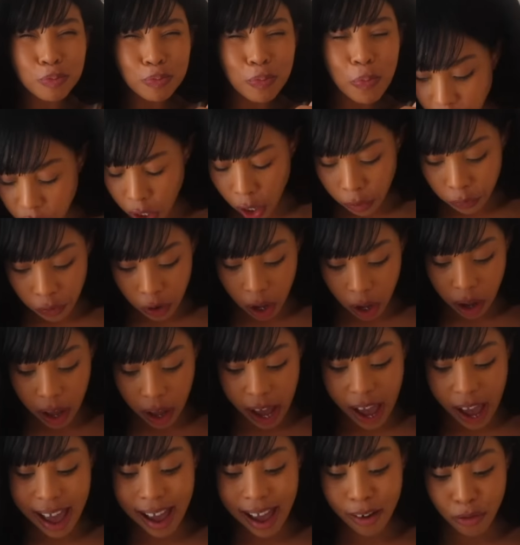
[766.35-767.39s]
So far,
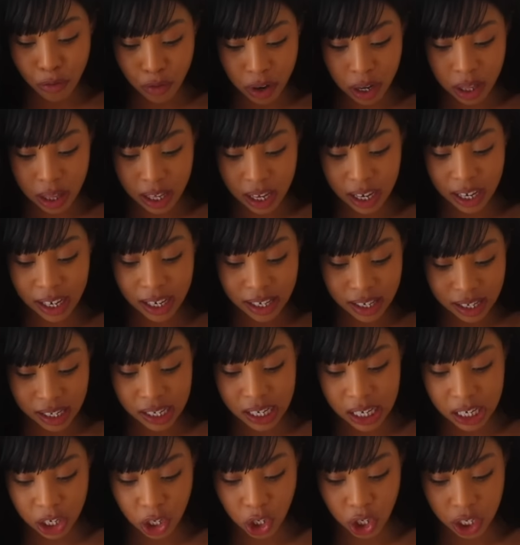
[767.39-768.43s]
everything is
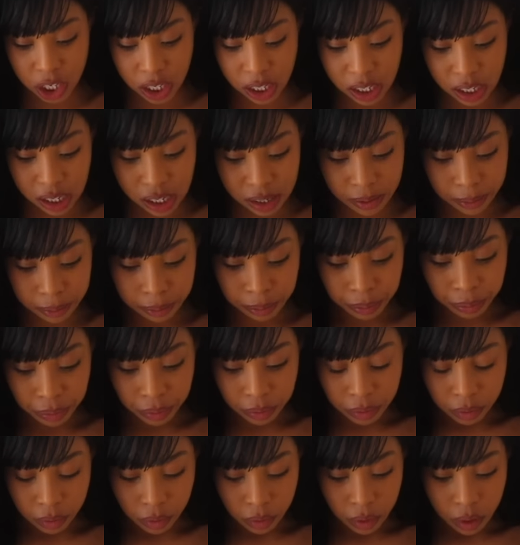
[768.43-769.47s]
delicious.
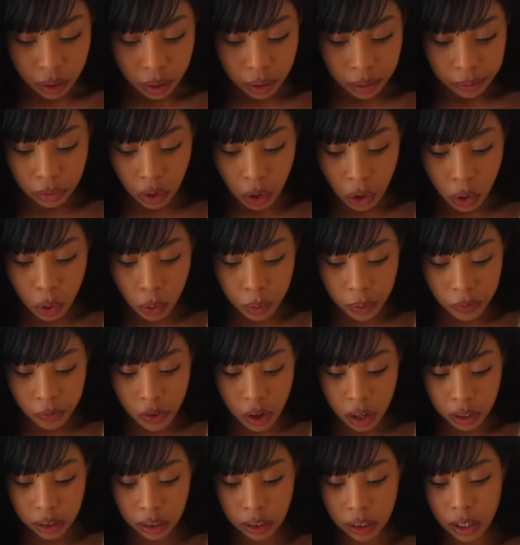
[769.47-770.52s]
Oh, we've
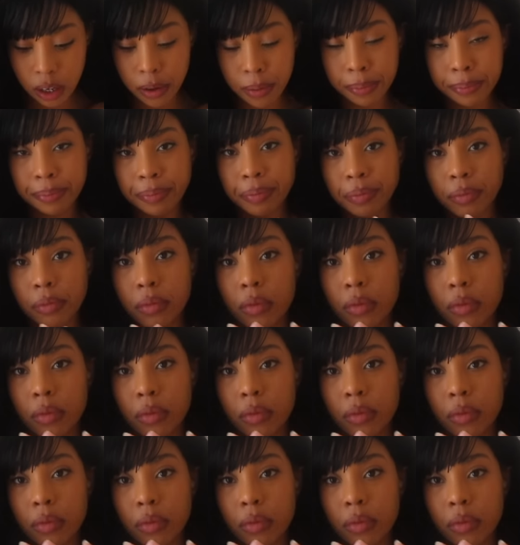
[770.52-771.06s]
got some